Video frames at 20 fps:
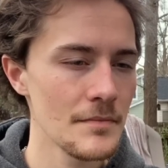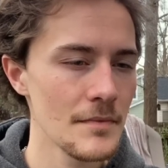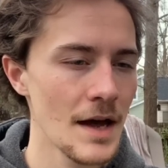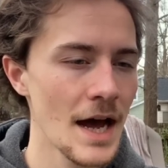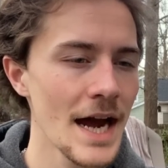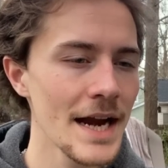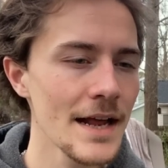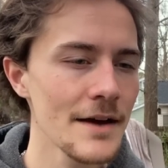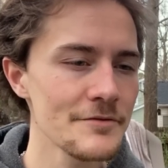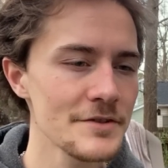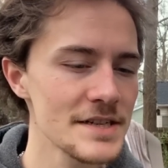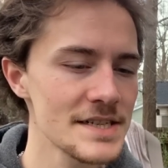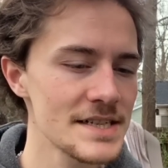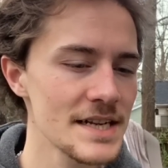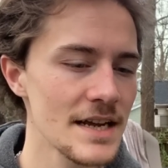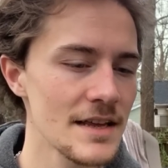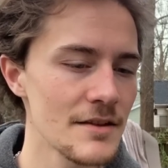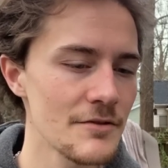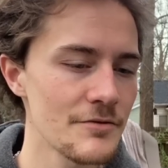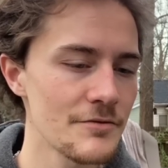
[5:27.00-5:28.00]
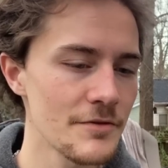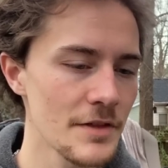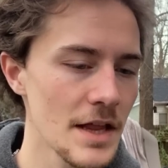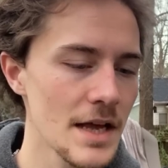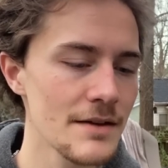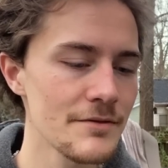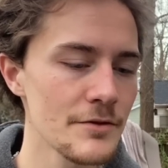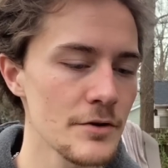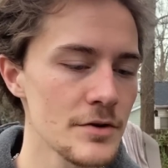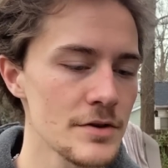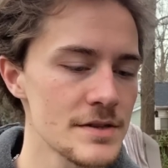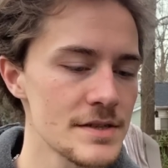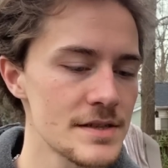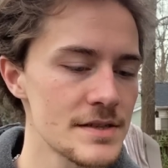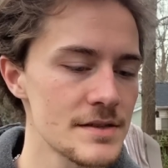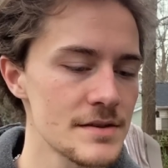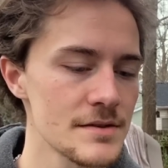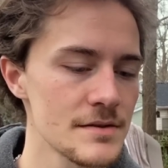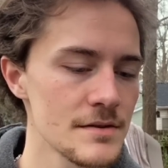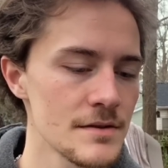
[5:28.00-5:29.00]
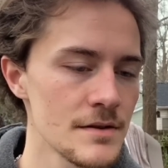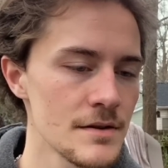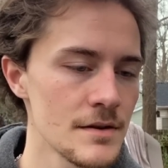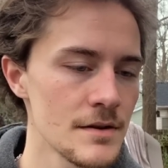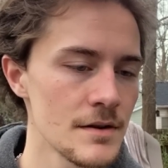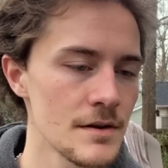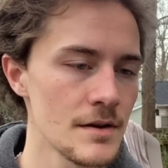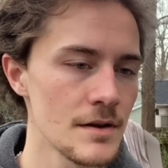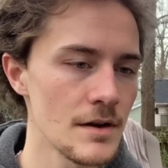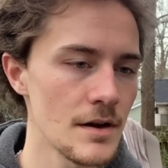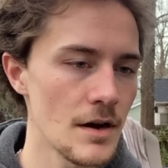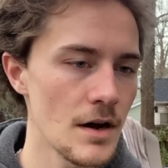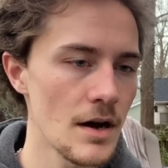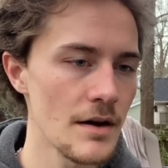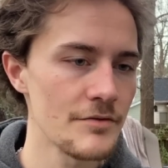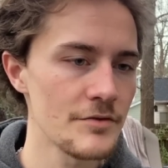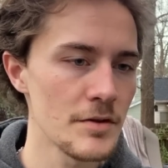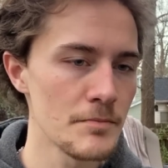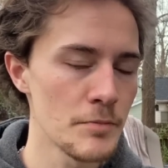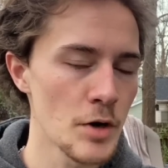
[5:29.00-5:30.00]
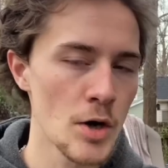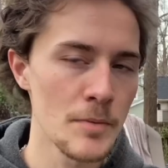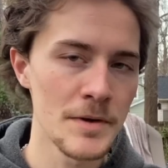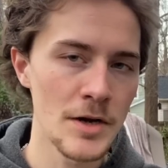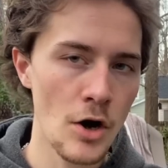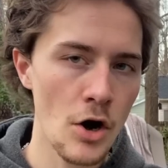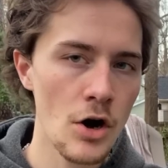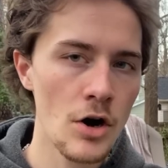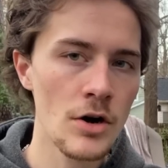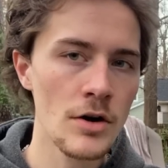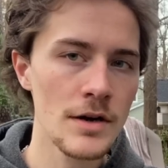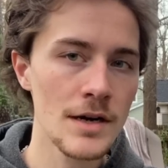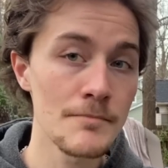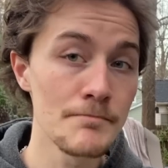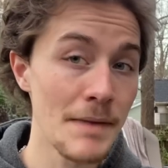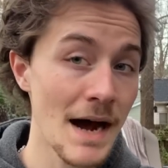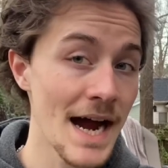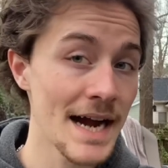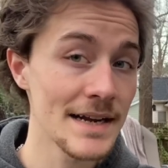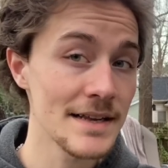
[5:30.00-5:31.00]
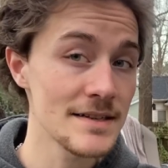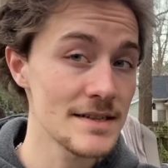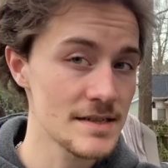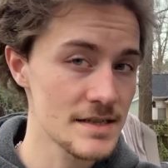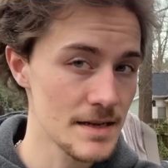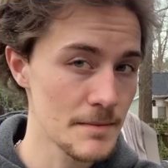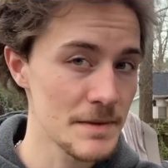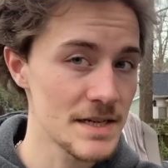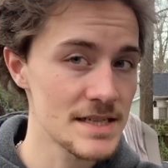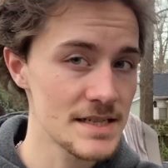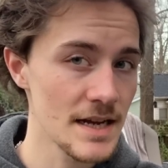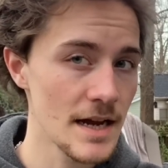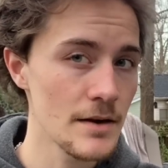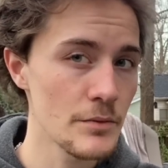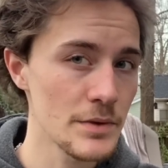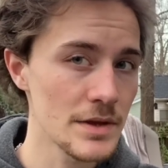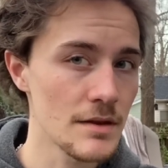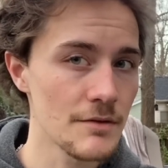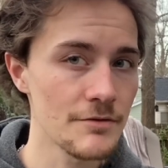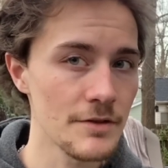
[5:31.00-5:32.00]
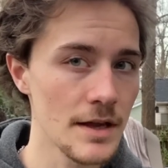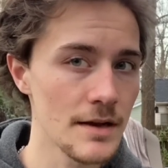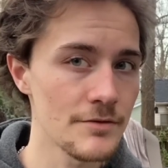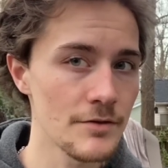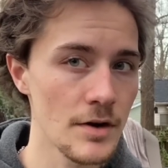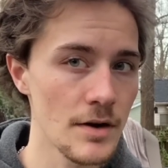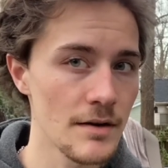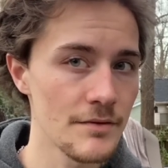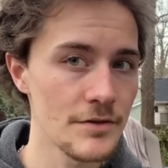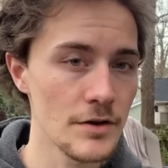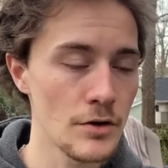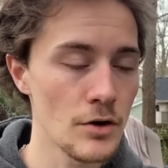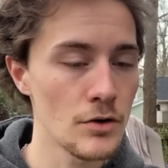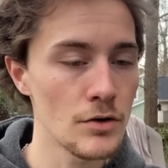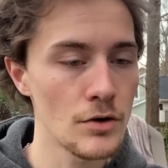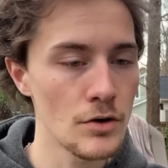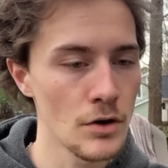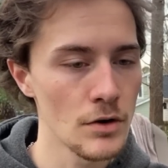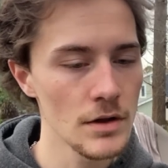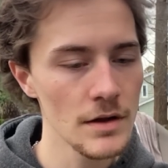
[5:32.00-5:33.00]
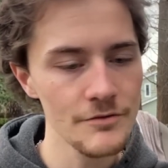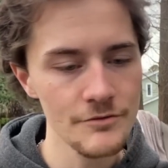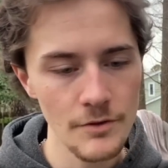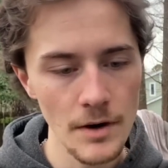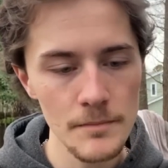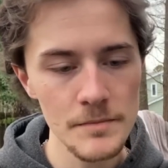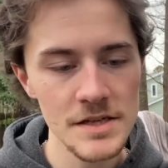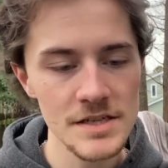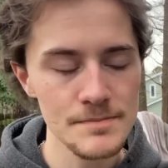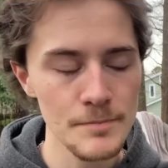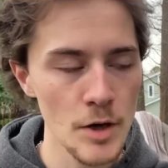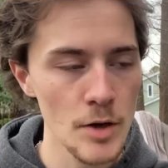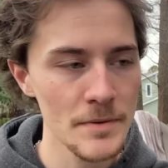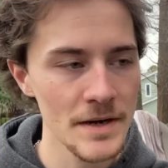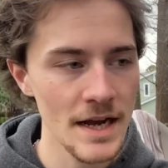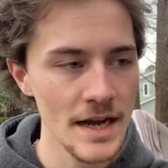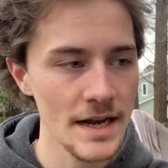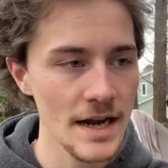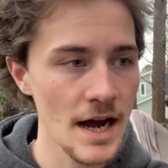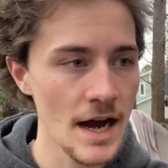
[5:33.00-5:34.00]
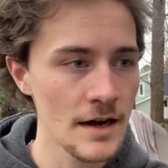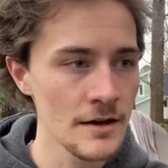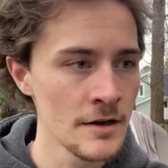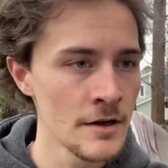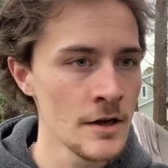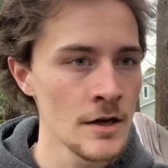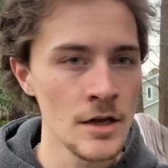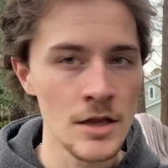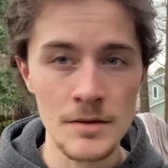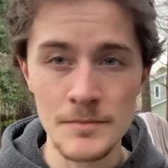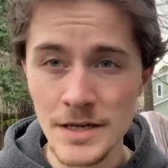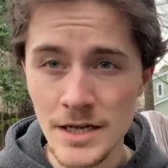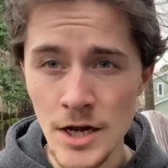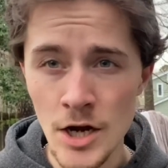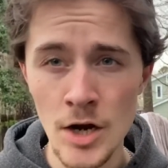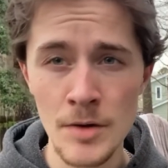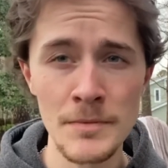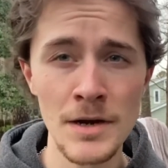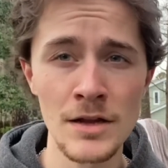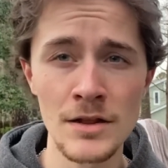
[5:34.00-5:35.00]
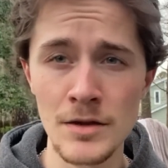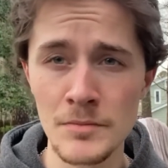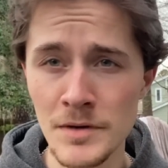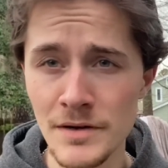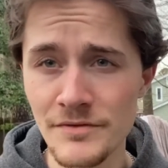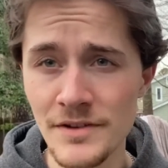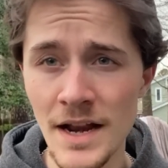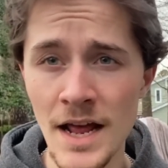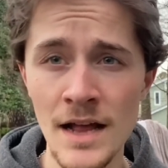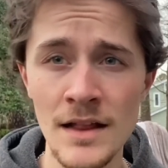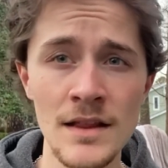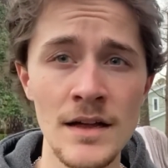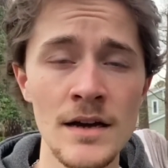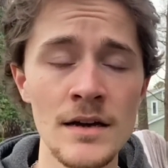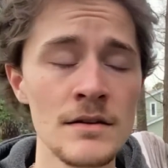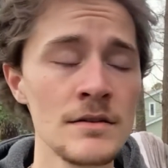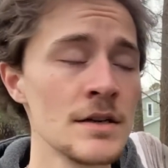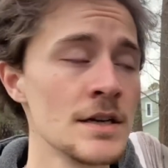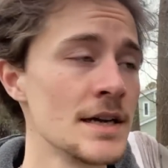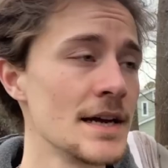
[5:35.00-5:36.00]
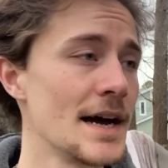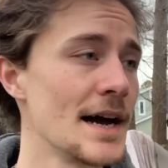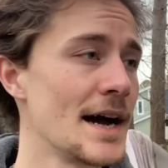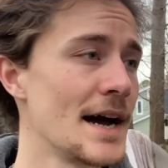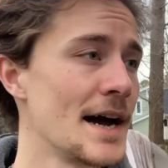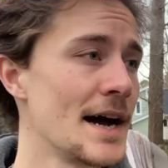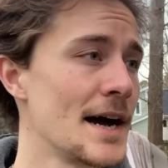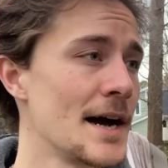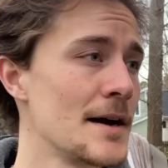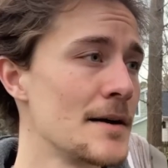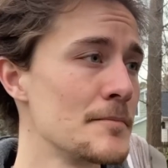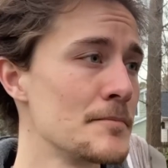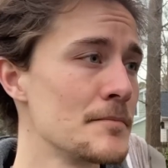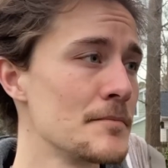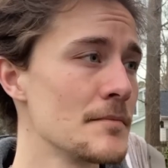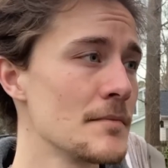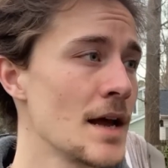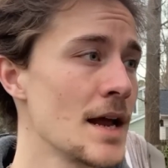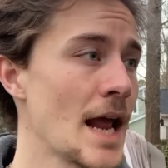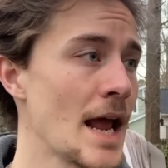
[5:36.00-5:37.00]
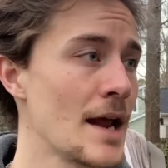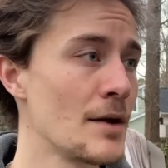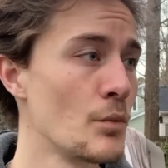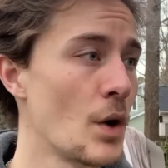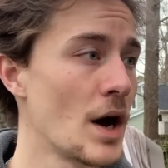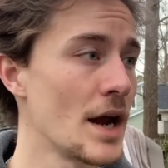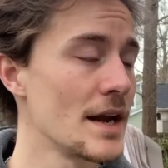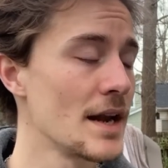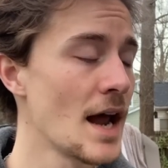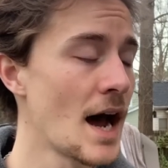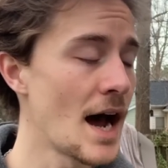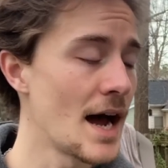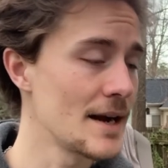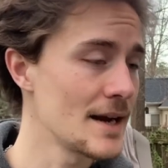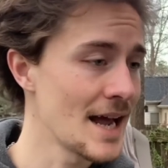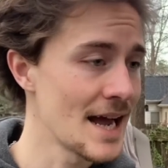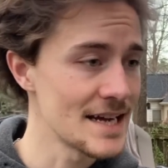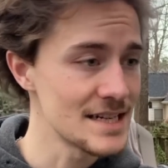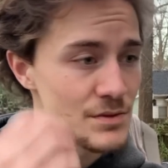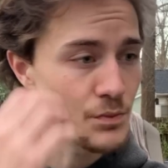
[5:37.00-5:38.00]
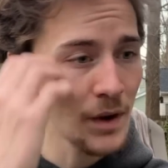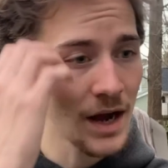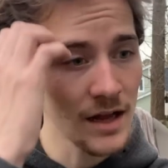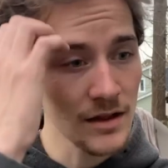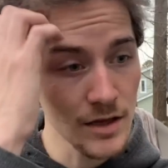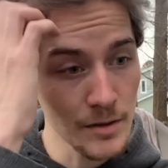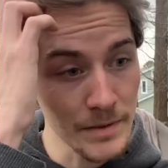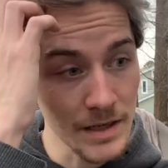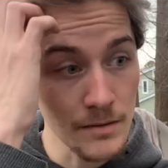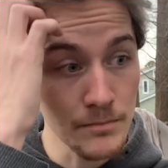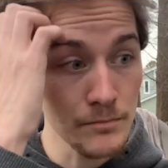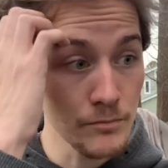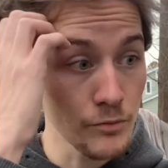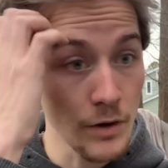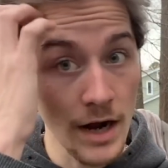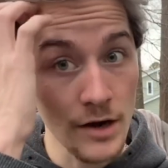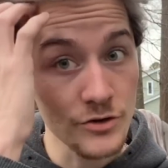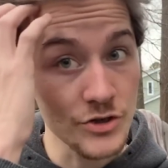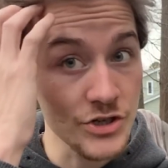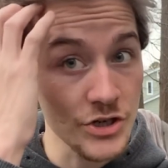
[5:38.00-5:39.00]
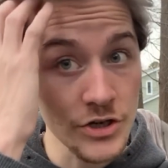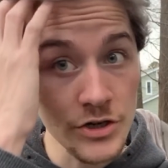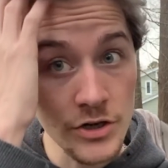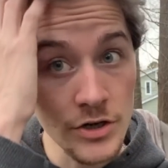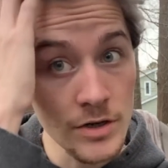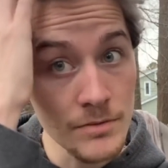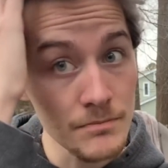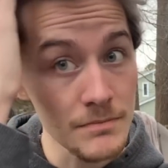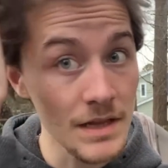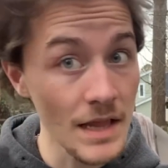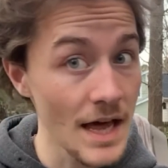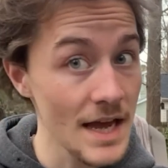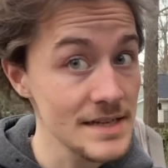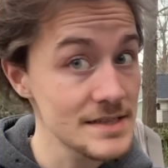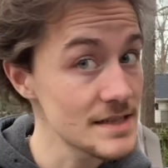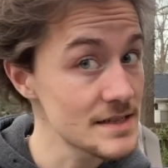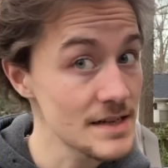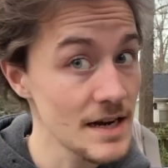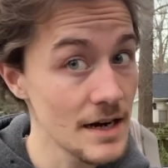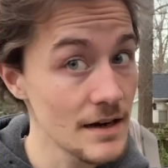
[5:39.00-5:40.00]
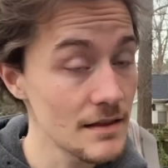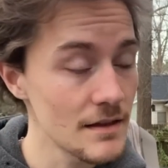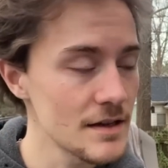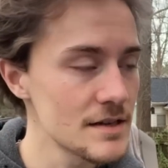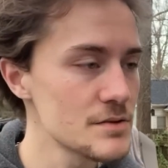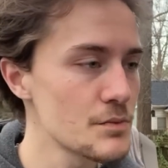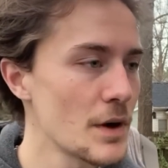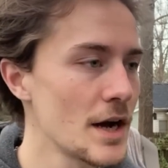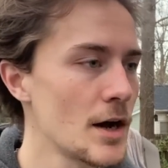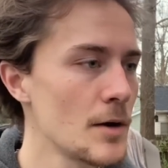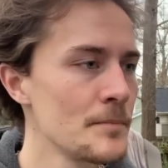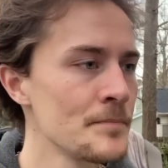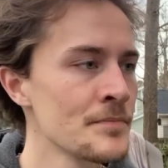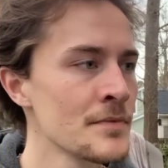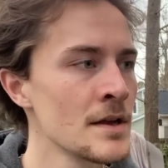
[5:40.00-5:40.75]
I'd have to say the flavors of the bourbon are combining to some extent with the flavor of the Coca-Cola. From this bourbon, I got a little bit of caramel, a little bit of vanilla, and whatnot as well. A little bit of brown sugar, molasses kind of thing as well.